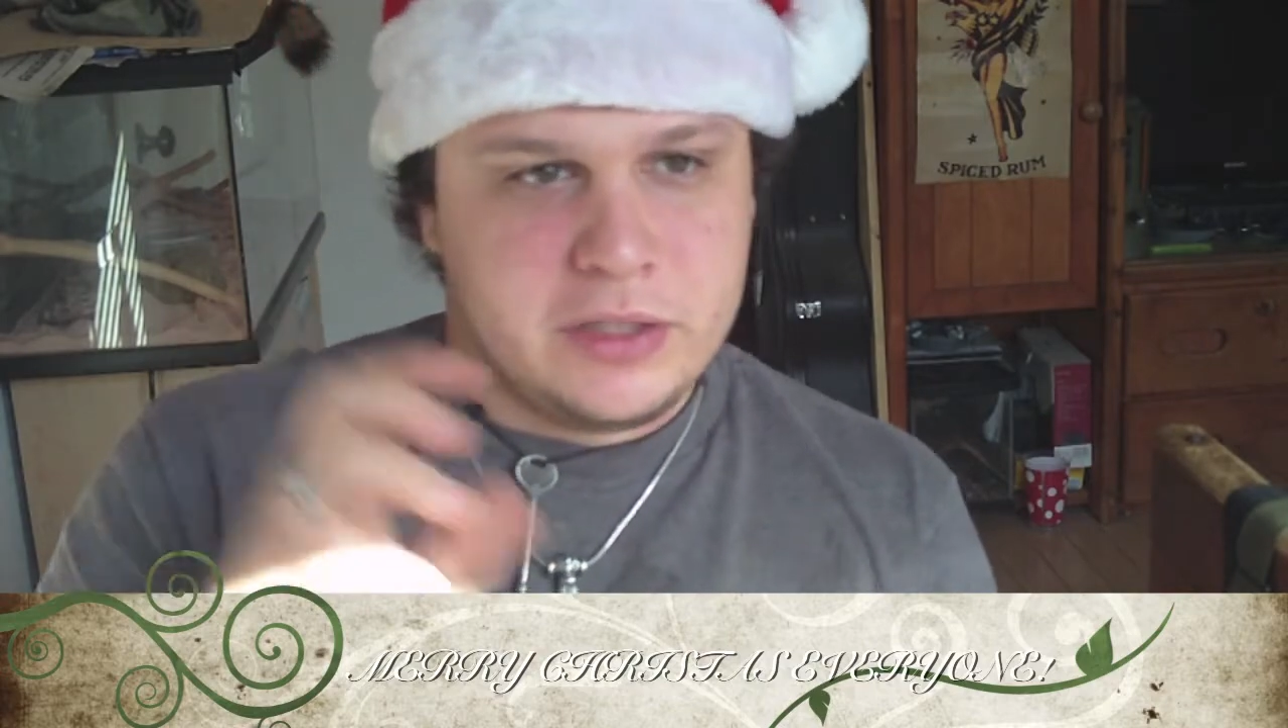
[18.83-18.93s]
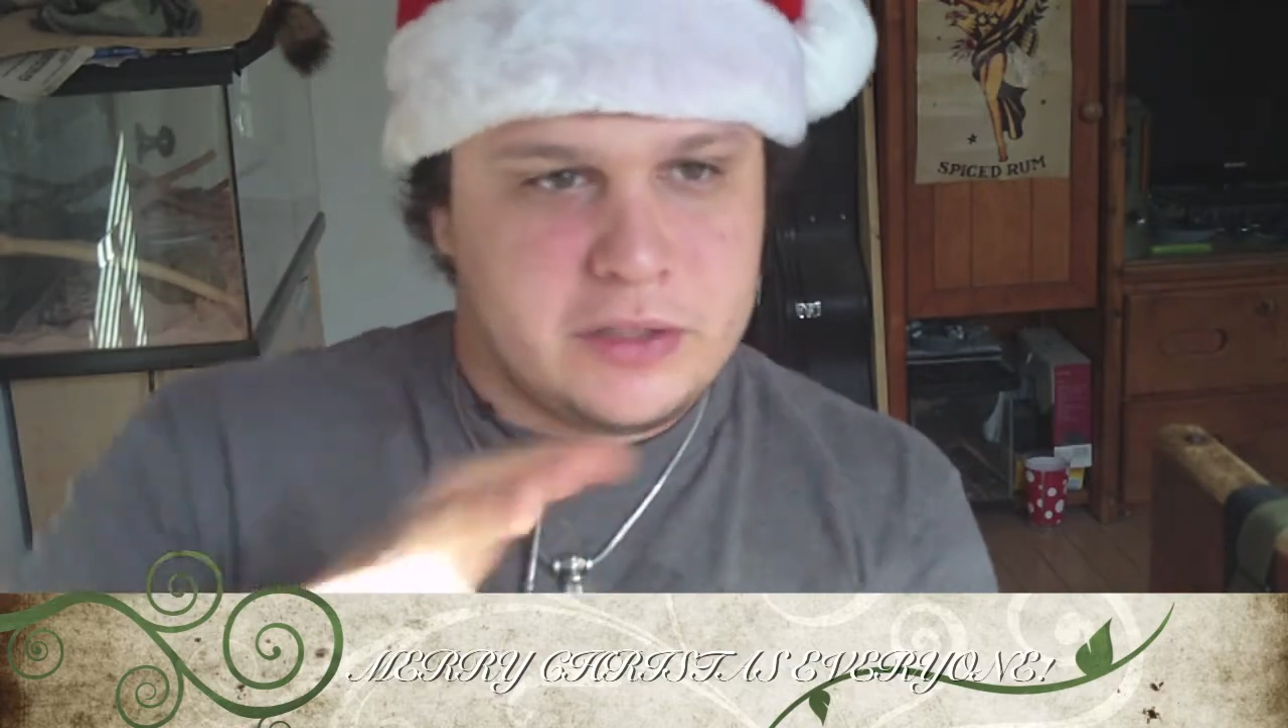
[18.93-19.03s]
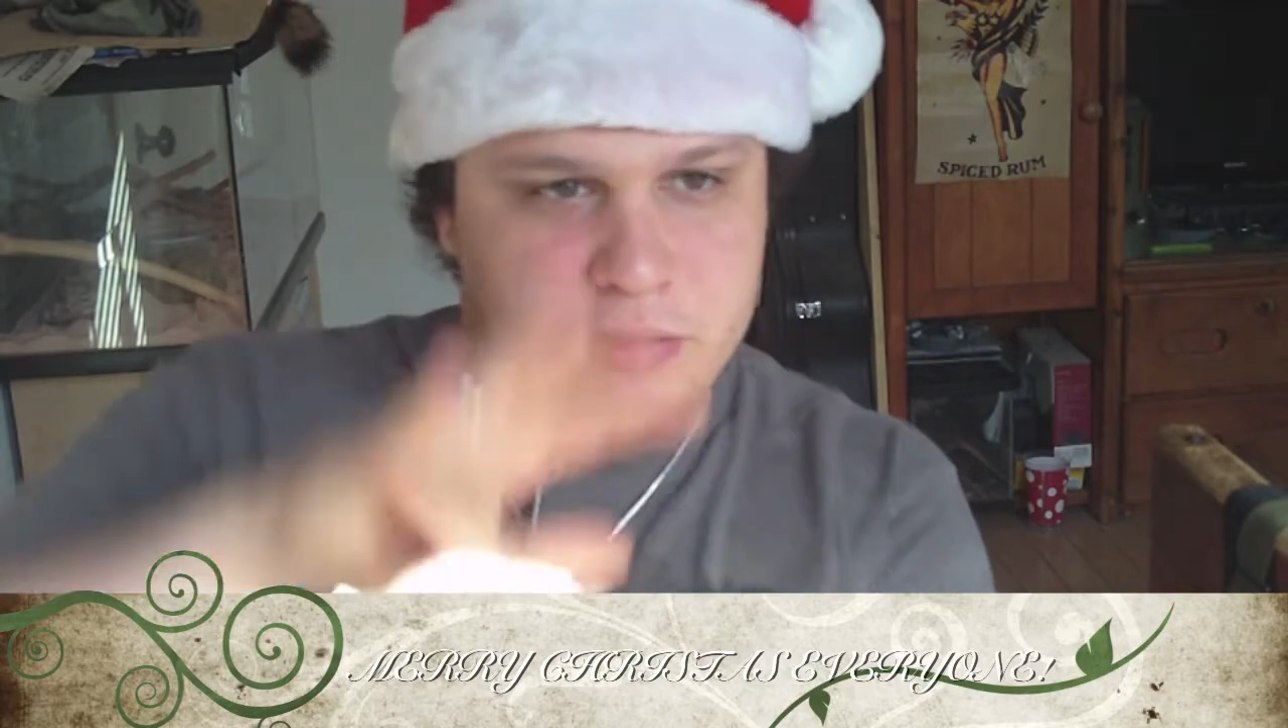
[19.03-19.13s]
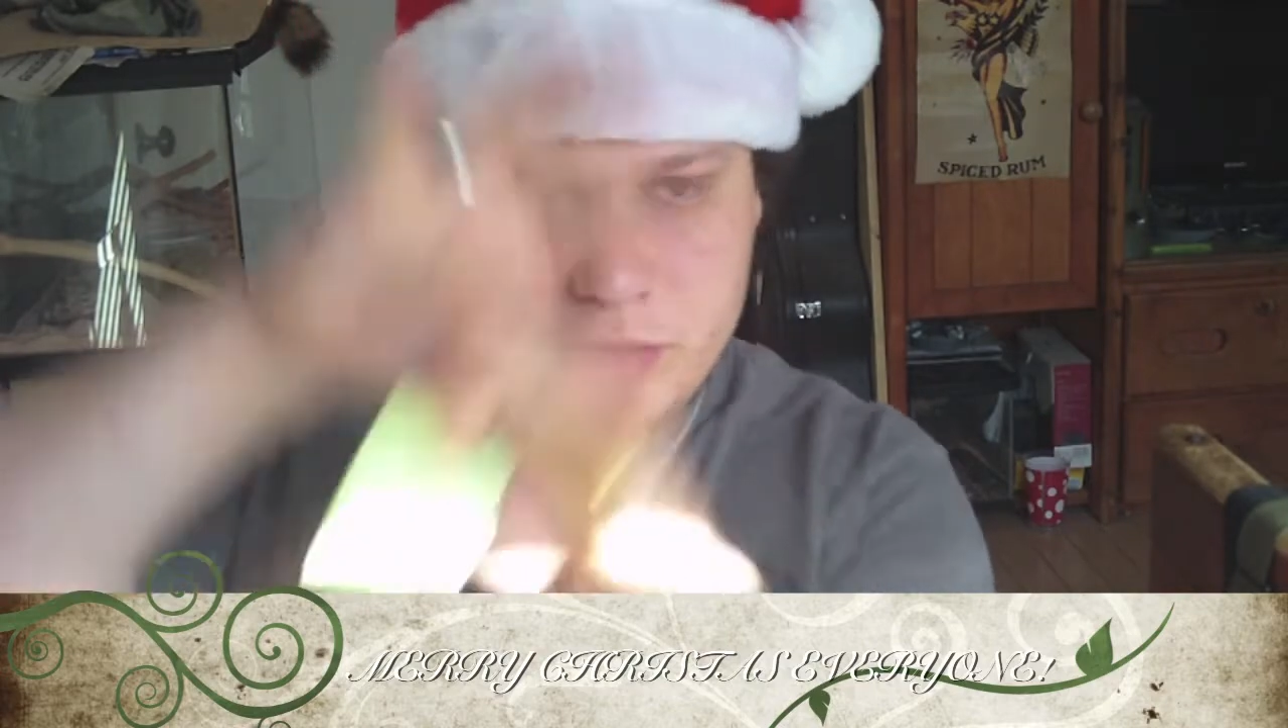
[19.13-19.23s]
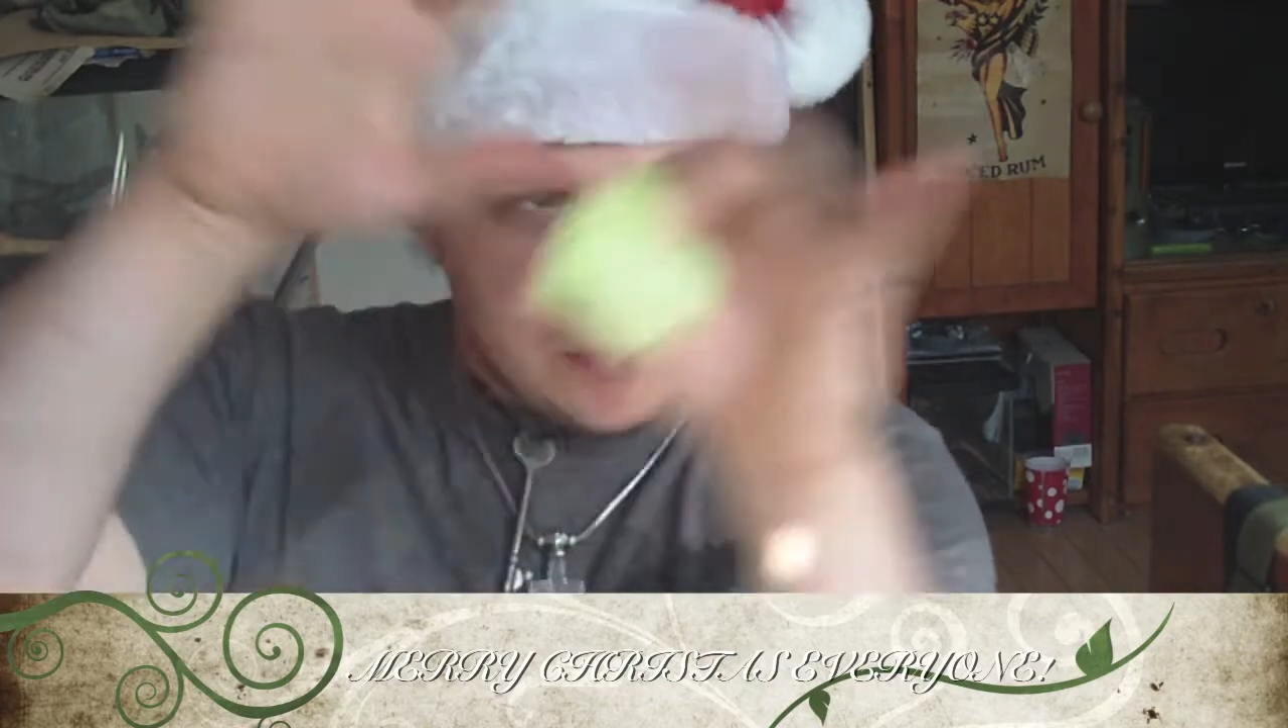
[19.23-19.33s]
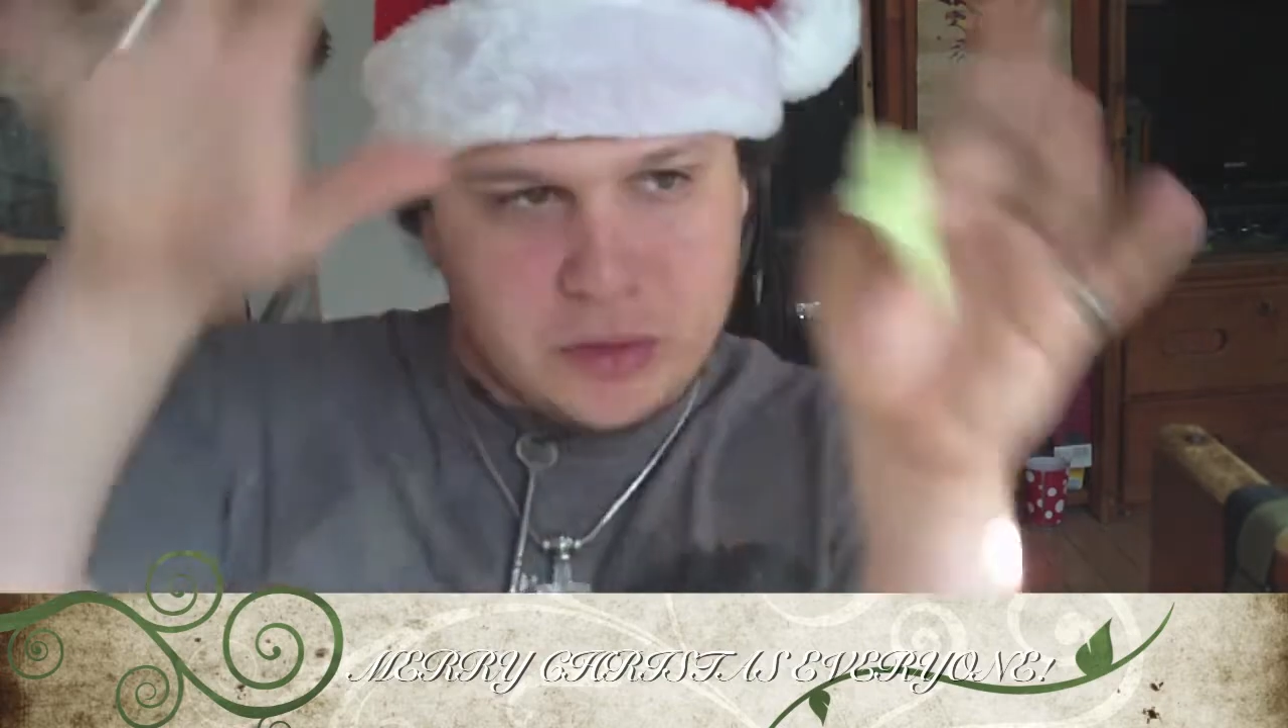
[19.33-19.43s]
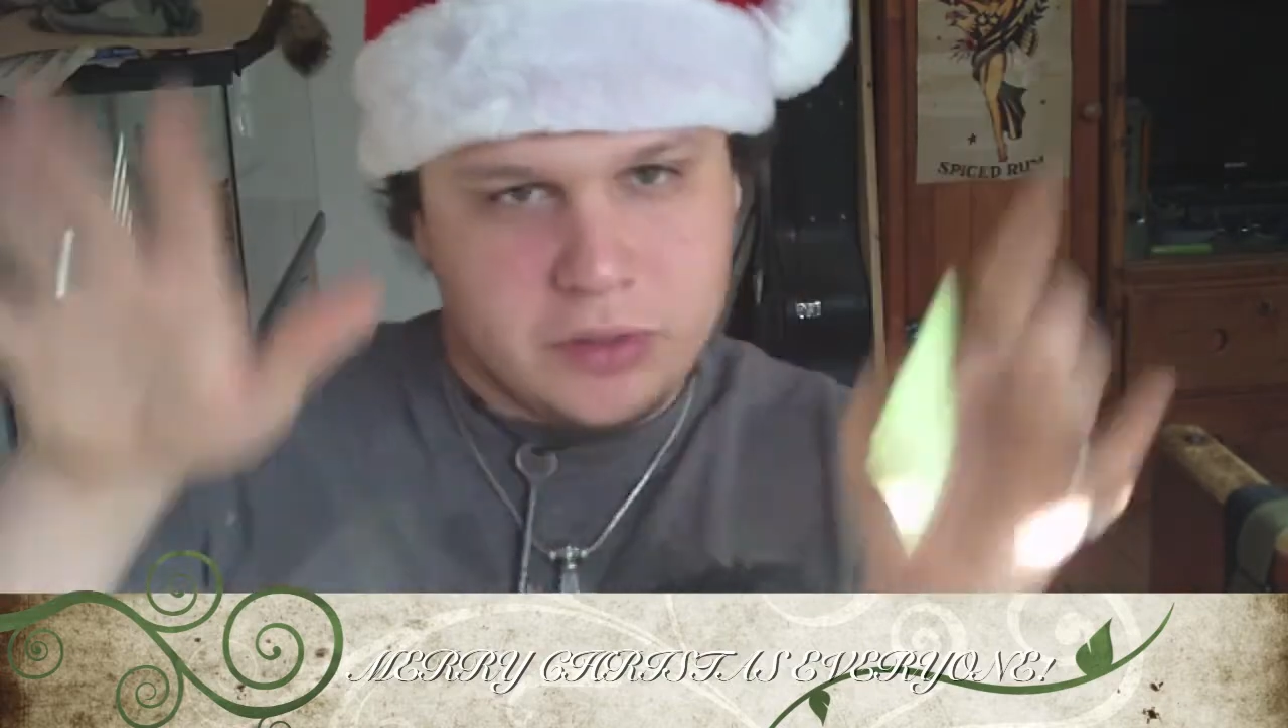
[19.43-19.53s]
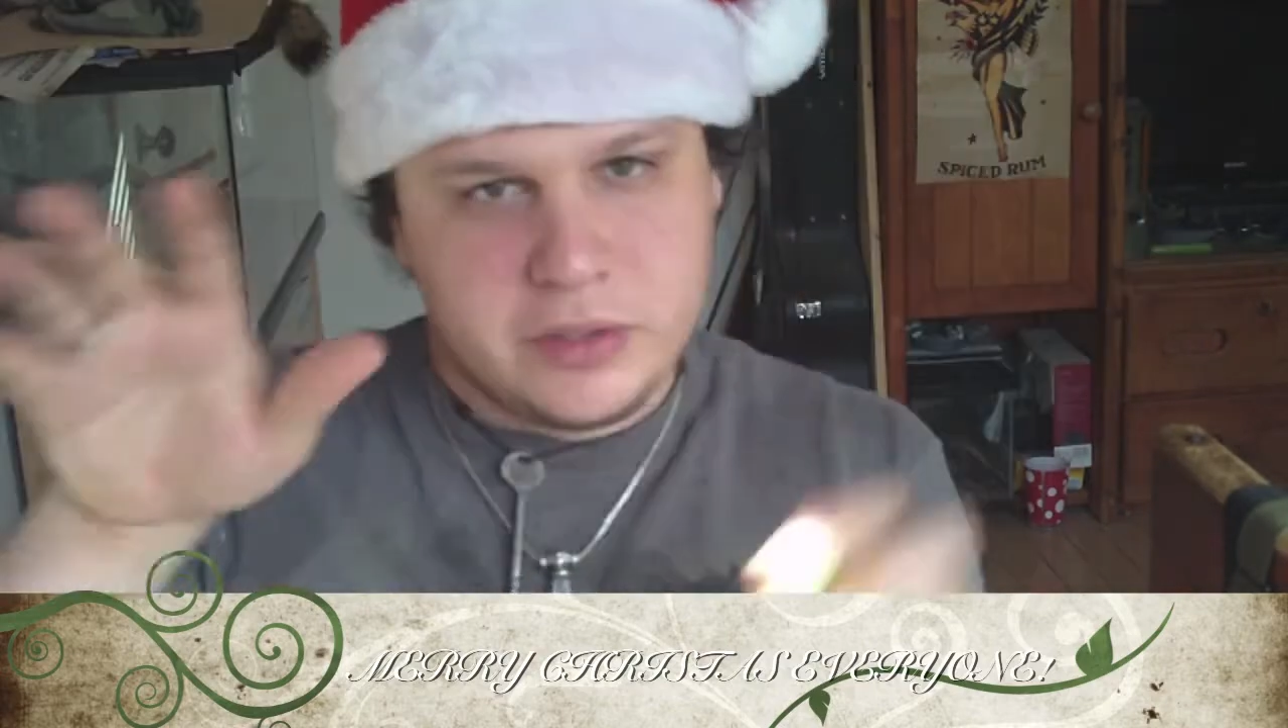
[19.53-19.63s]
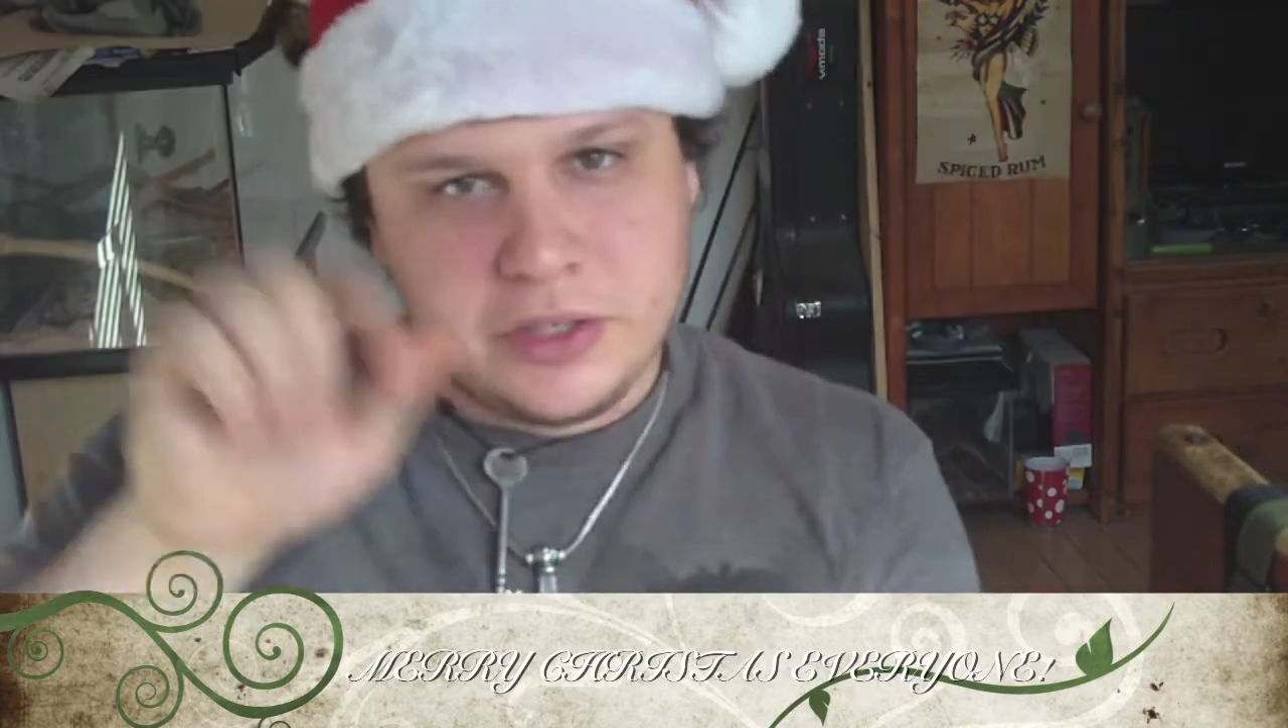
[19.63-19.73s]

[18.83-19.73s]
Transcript: link somewhere